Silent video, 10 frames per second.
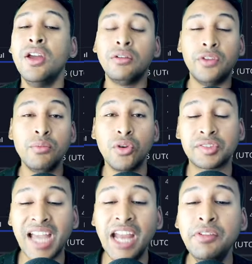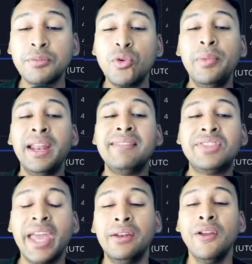few more sideways movement, and
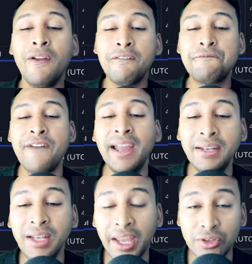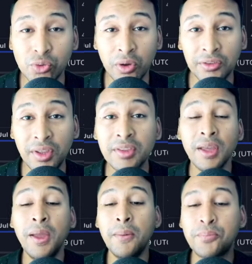then finally head towards this
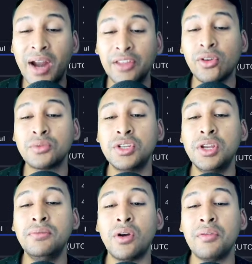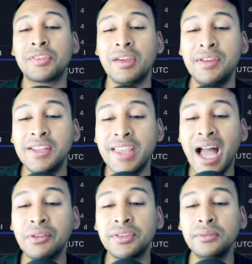price opportunity around
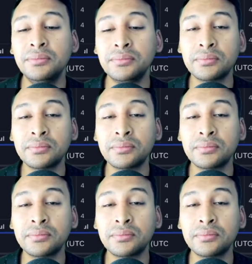70,000